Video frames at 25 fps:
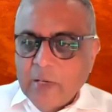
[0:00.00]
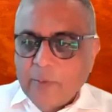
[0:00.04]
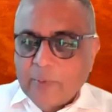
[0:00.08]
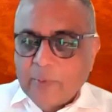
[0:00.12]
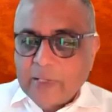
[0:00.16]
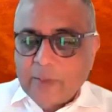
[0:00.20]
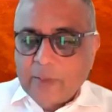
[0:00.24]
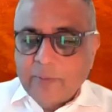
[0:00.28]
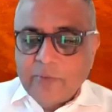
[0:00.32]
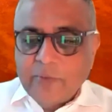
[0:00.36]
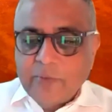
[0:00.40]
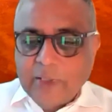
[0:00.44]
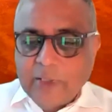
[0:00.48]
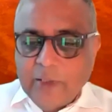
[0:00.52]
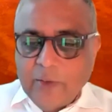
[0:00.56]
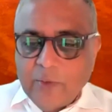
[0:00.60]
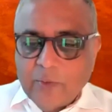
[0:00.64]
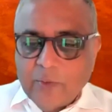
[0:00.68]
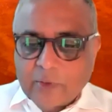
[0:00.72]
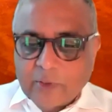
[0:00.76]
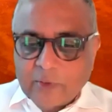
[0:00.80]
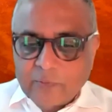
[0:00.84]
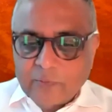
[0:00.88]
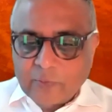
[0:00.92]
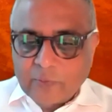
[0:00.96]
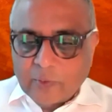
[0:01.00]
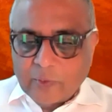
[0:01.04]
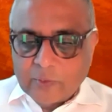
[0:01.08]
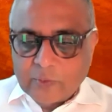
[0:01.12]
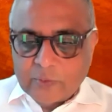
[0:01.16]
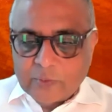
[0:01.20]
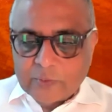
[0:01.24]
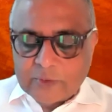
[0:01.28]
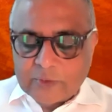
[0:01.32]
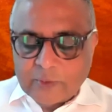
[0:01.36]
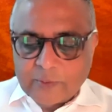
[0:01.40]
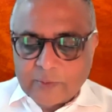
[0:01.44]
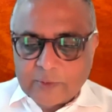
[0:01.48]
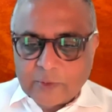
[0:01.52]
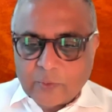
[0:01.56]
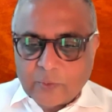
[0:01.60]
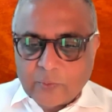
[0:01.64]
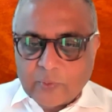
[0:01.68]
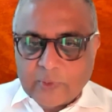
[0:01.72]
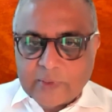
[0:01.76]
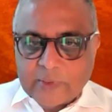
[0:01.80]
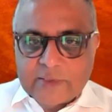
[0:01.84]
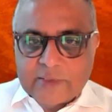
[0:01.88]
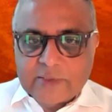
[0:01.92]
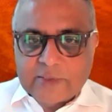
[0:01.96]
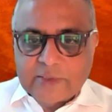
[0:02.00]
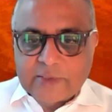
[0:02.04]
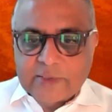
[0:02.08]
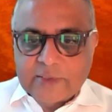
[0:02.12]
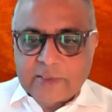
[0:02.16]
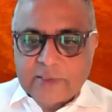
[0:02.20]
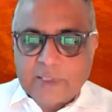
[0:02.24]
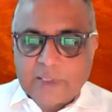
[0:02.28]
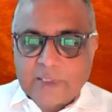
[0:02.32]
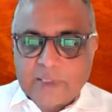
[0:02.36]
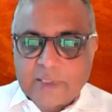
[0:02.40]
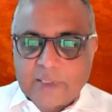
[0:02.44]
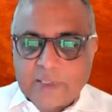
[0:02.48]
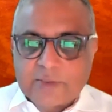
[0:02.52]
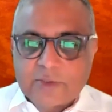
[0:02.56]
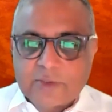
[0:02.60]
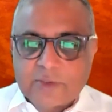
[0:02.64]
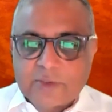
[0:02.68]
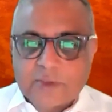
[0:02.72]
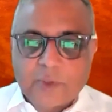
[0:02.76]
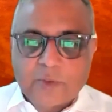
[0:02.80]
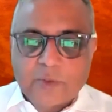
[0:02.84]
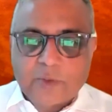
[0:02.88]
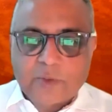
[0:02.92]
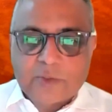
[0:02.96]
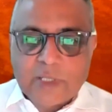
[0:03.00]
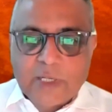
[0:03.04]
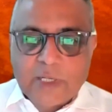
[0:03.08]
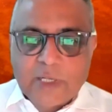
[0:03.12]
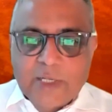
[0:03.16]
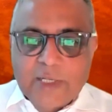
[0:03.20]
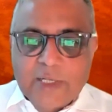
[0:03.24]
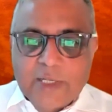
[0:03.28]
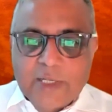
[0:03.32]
But I'm really looking forward to some of the questions and answers, because